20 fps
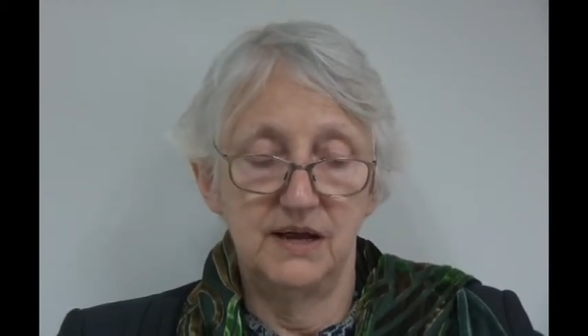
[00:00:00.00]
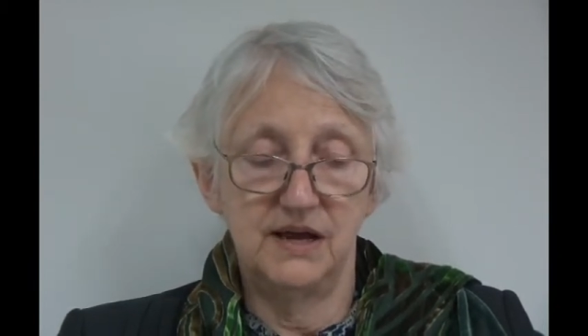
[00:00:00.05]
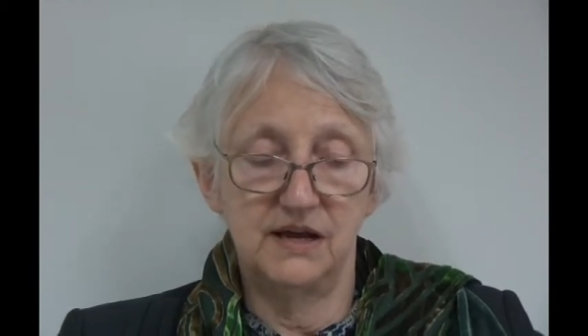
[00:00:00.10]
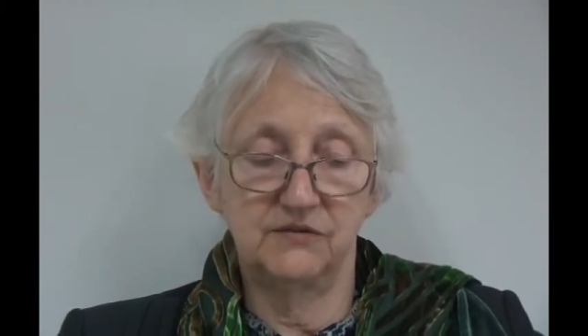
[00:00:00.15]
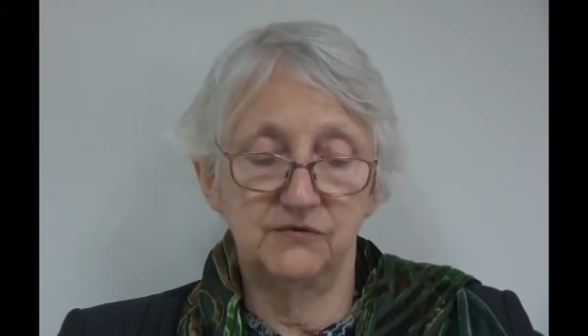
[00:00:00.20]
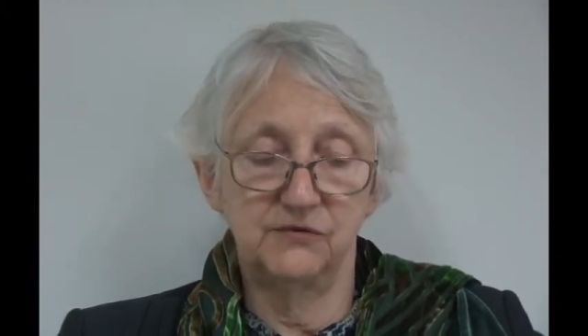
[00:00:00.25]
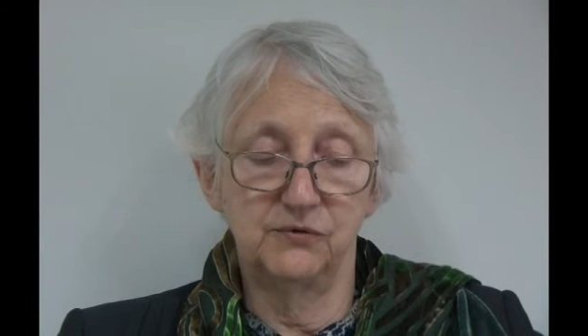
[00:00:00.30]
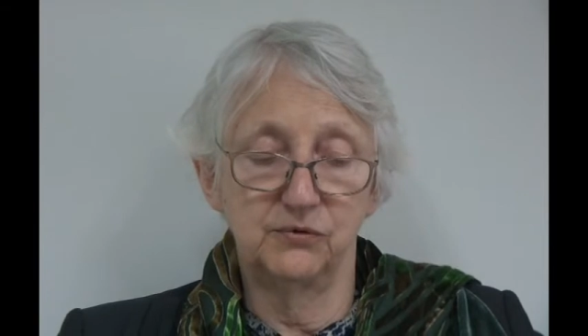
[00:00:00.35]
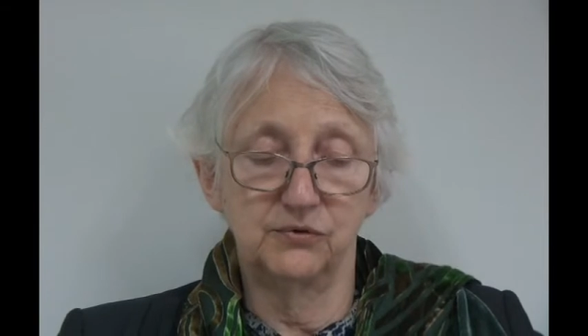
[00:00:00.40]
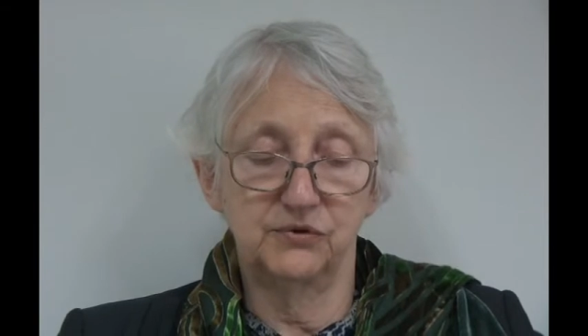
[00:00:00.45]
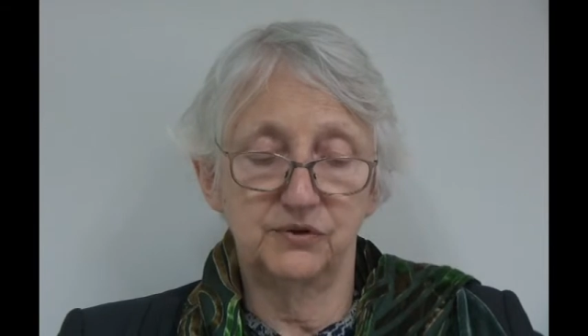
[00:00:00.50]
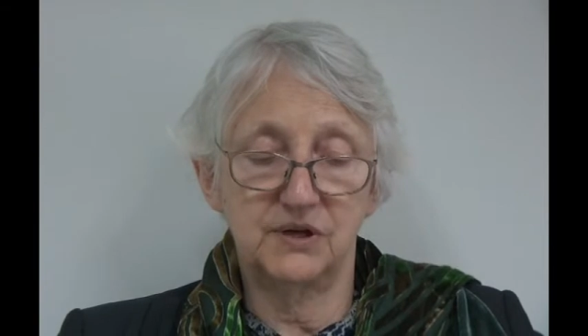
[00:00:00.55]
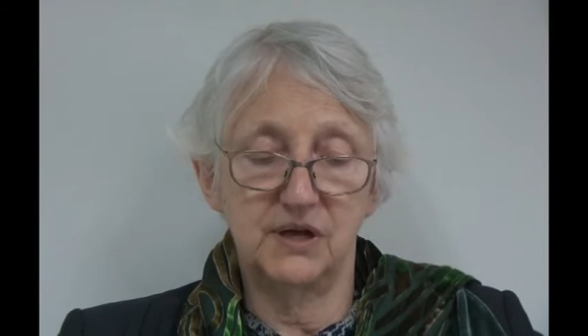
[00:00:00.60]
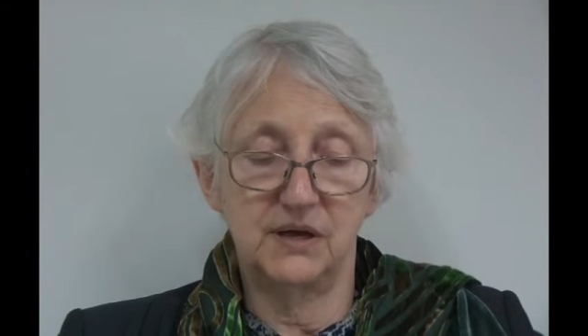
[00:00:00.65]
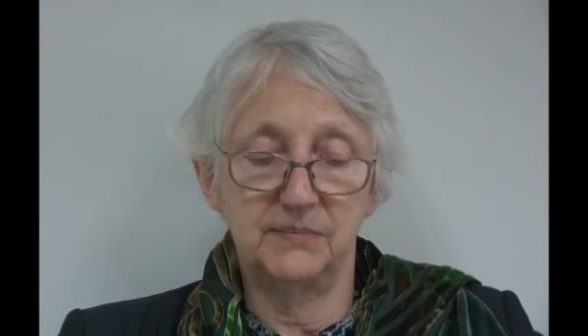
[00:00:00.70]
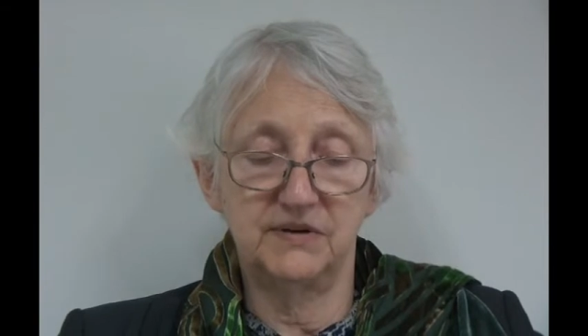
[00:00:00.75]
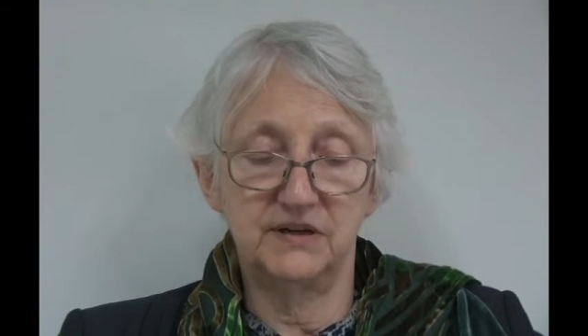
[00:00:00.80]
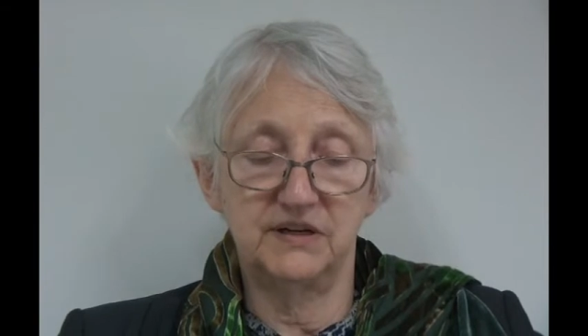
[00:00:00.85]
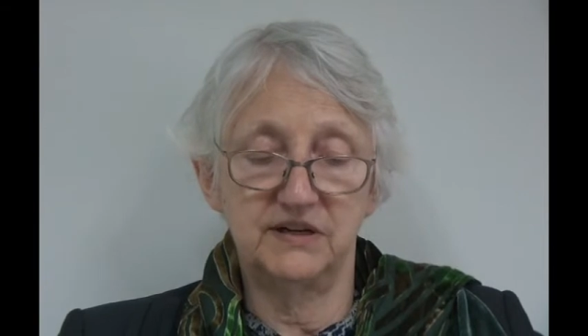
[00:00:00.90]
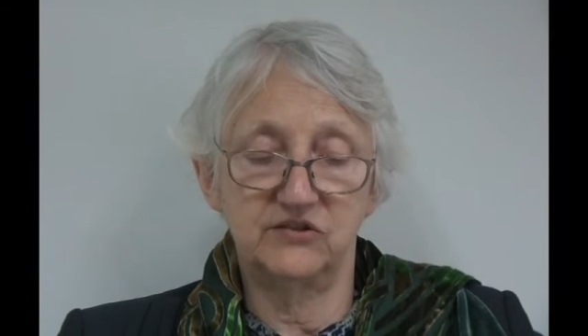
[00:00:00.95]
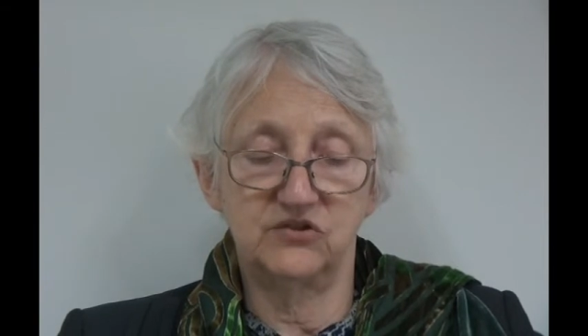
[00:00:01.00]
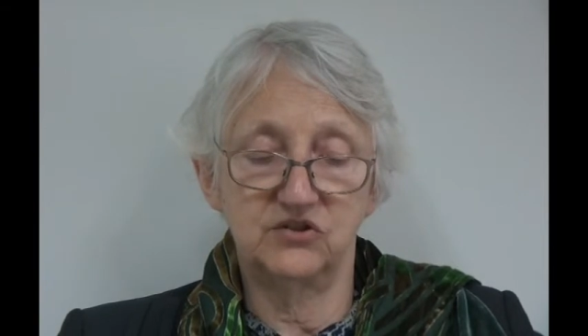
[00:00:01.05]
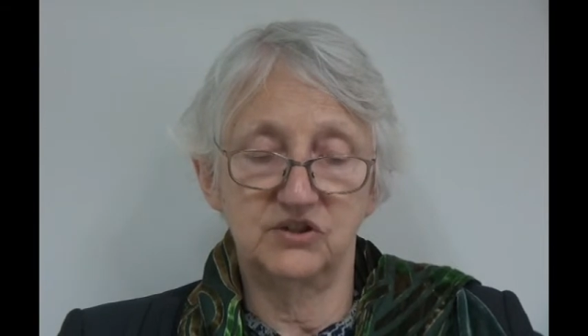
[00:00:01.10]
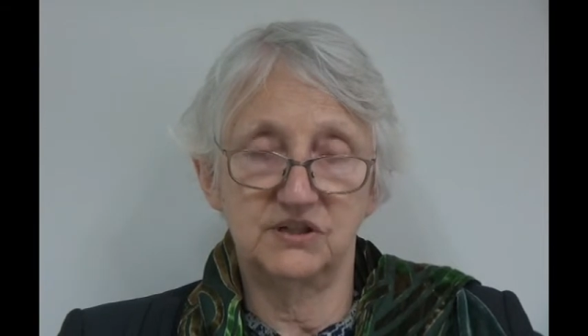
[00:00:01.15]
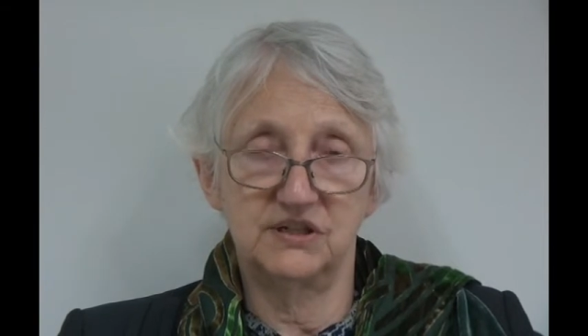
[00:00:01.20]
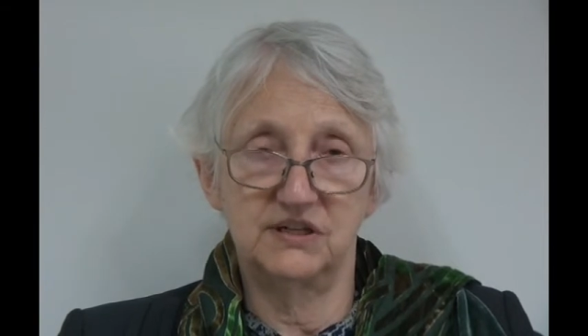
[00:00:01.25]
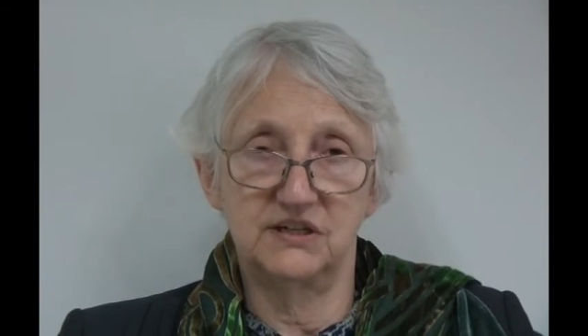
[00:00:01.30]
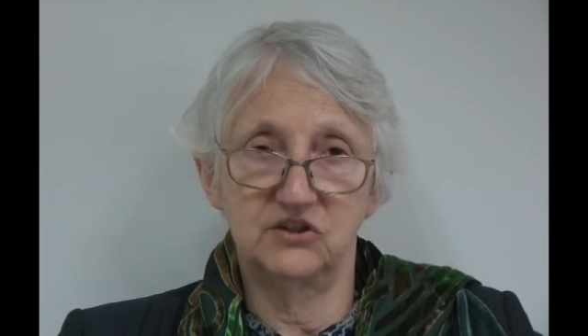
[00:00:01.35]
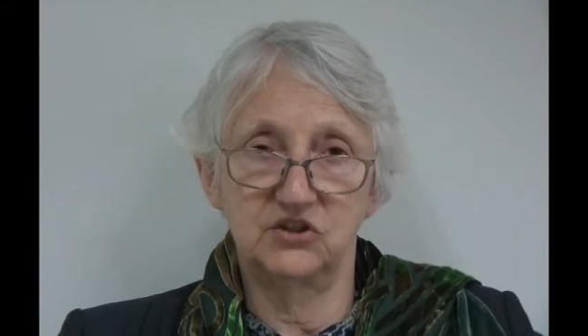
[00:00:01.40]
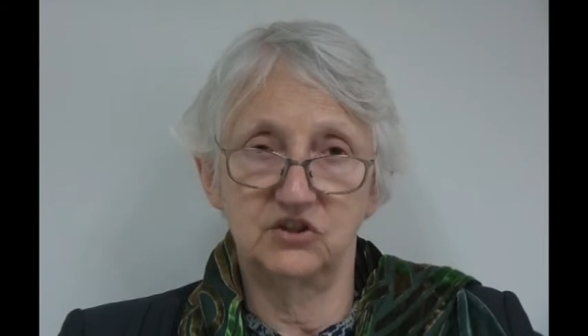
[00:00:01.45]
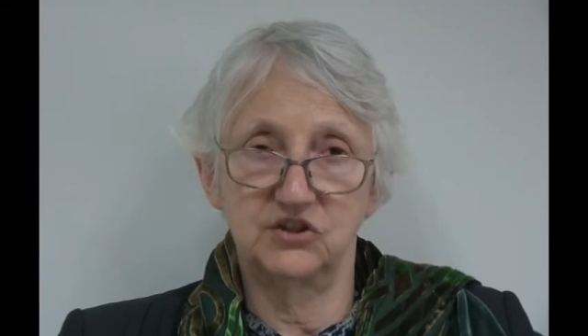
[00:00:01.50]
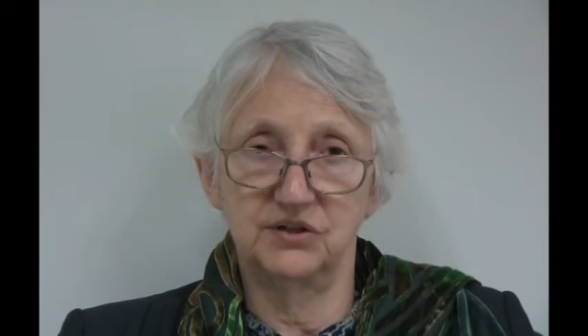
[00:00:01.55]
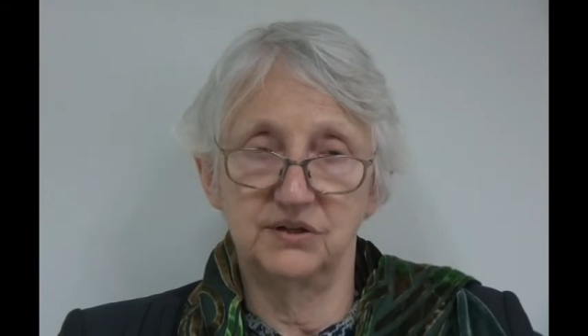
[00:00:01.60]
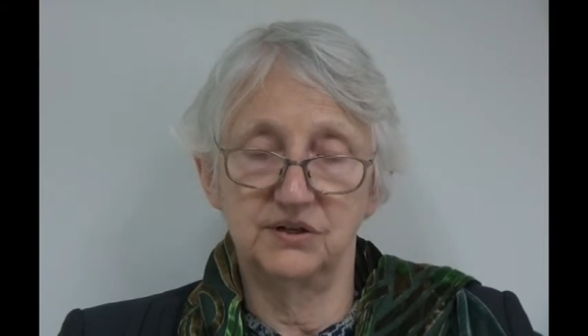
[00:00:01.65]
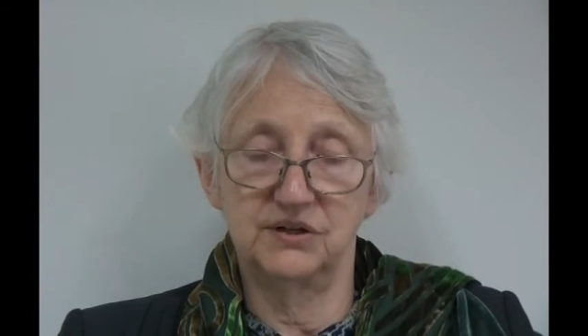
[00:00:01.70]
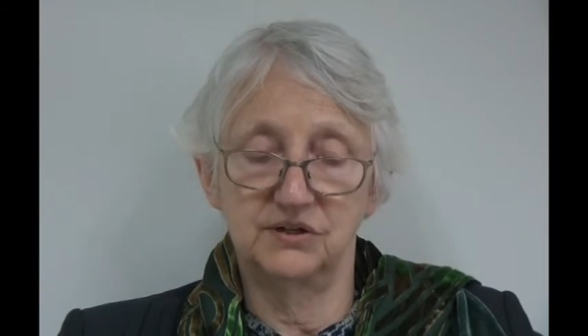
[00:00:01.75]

and forthcoming legislation